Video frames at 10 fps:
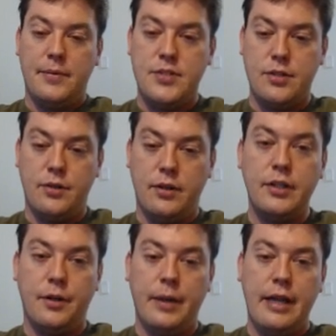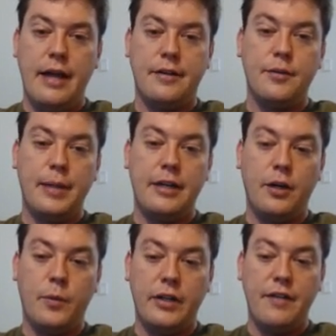So,
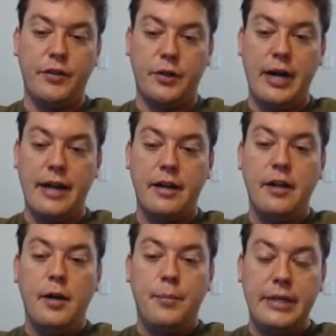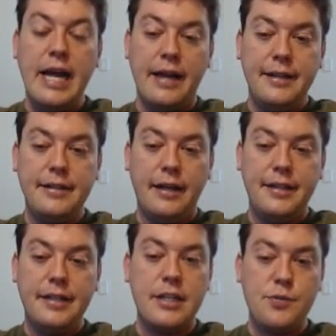depending on what level you're at. But yeah, I
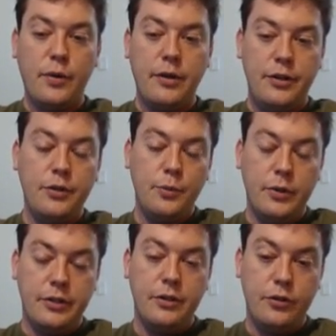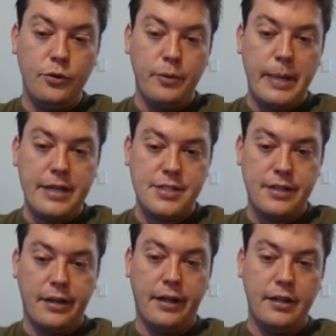think that's where you would do the
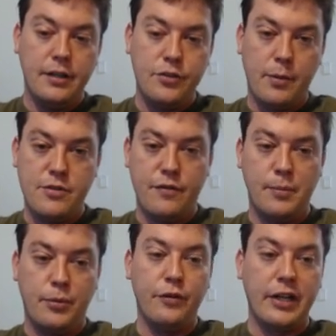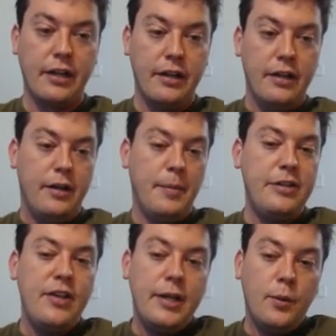best in terms of improving. It
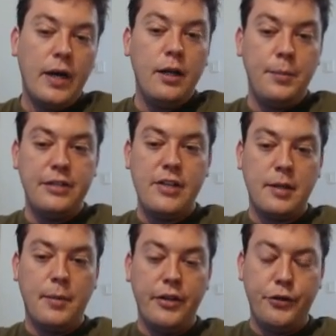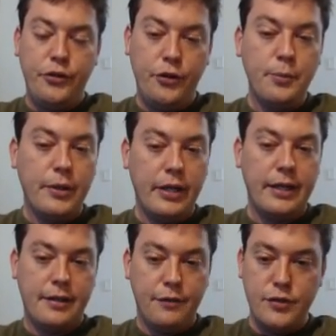might take a while, it might take a month or two, but
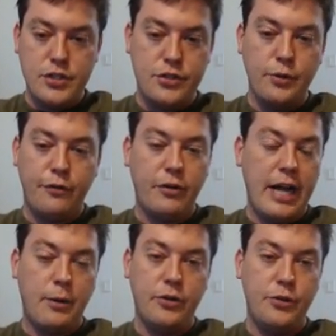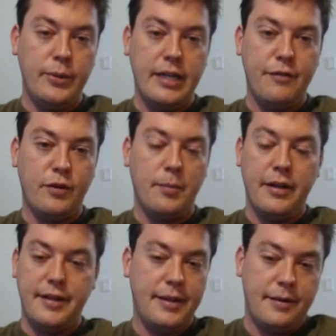like if you just do it for an hour or two a day for a
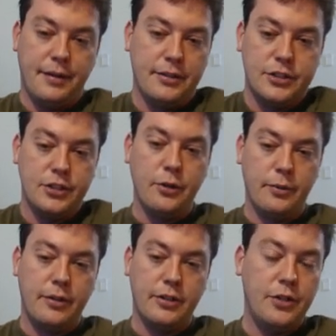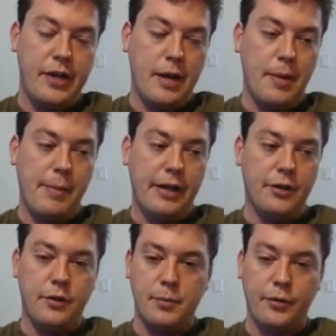month, there's no doubt in my mind
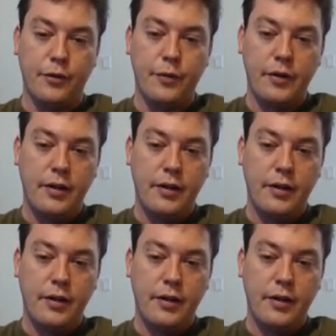you'd improve.